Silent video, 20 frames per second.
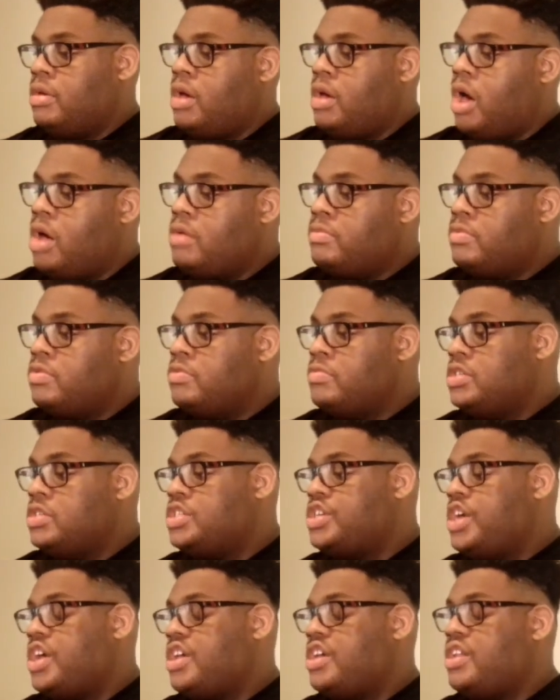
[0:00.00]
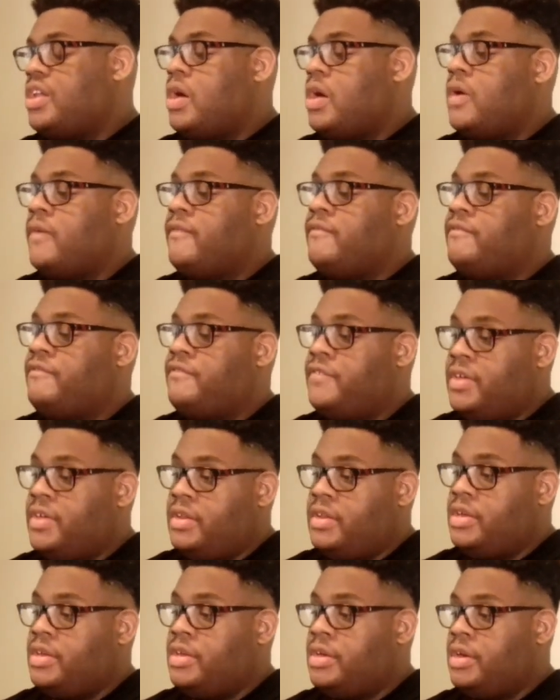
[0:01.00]
I'm going to be checking out a
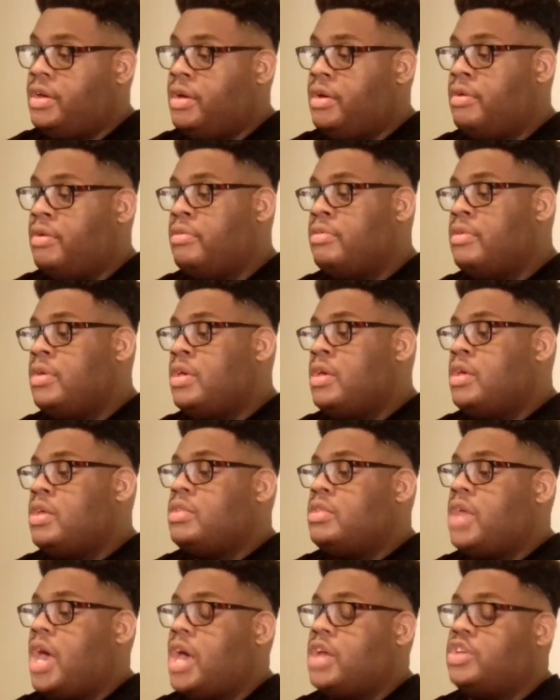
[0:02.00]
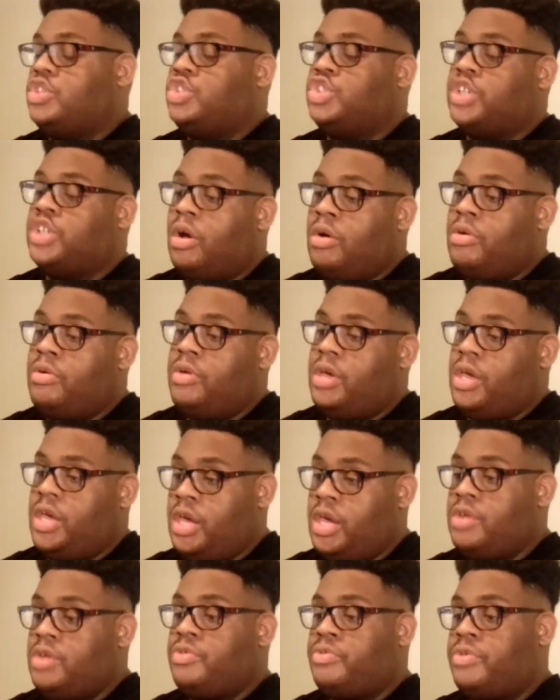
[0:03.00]
video that
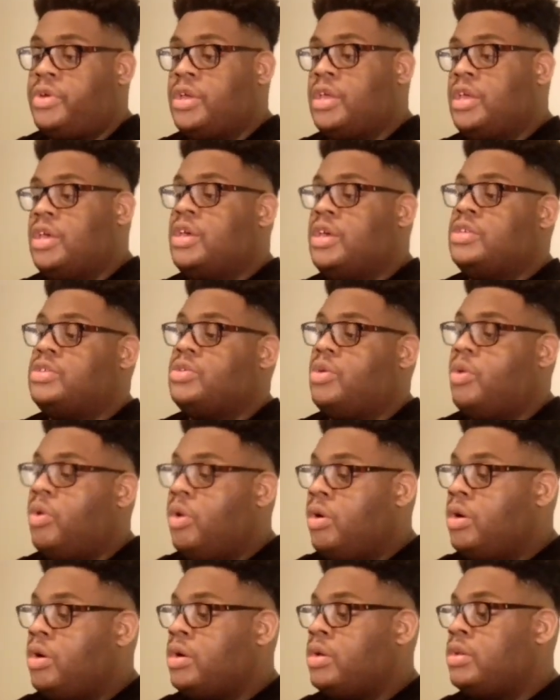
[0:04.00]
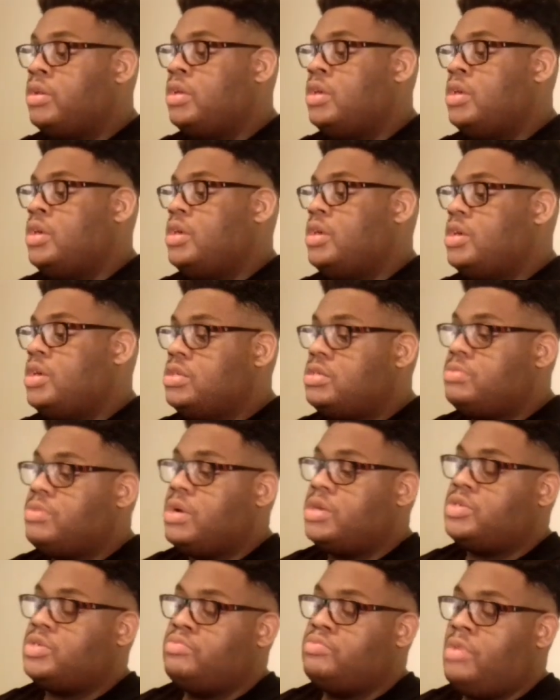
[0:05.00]
Hendry is on his
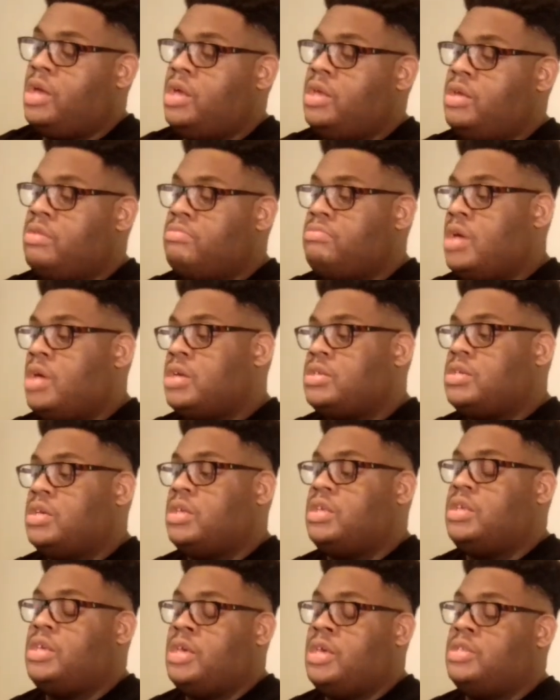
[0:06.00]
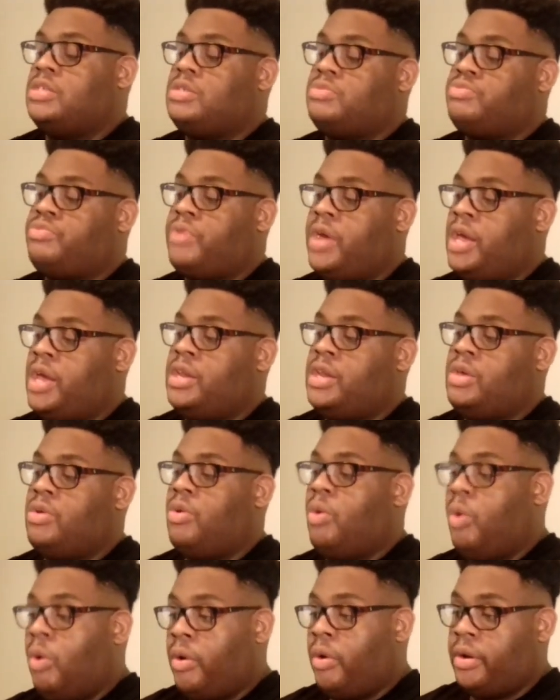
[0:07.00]
WrestleMania match against
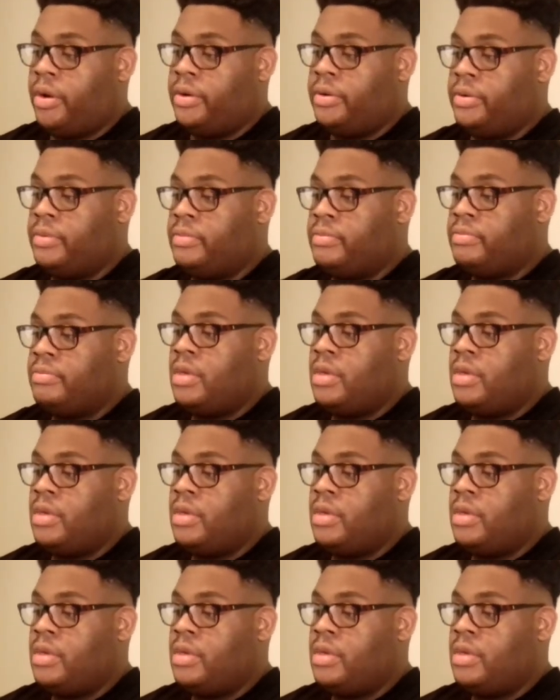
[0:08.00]
Randy Orton.